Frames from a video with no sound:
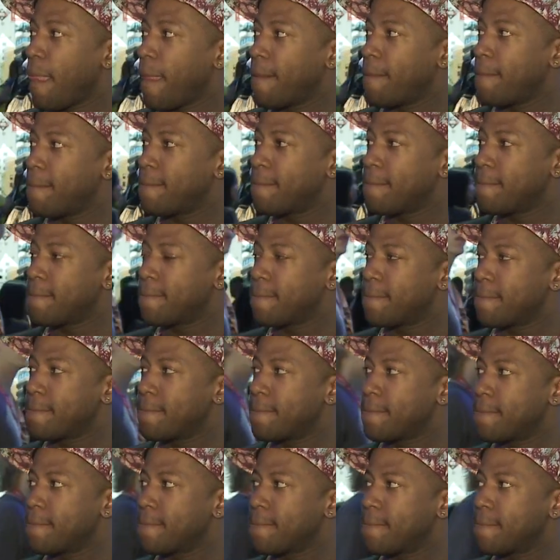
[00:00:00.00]

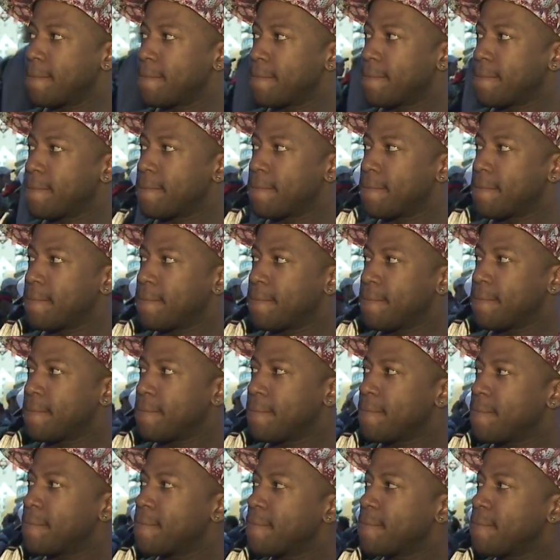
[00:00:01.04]

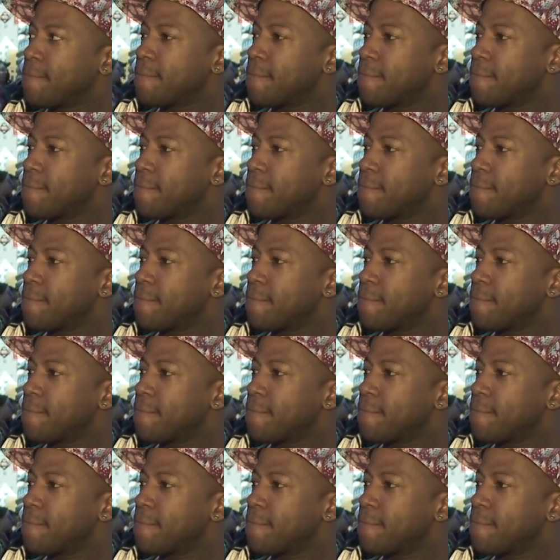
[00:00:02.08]
No words are spoken by the person on screen.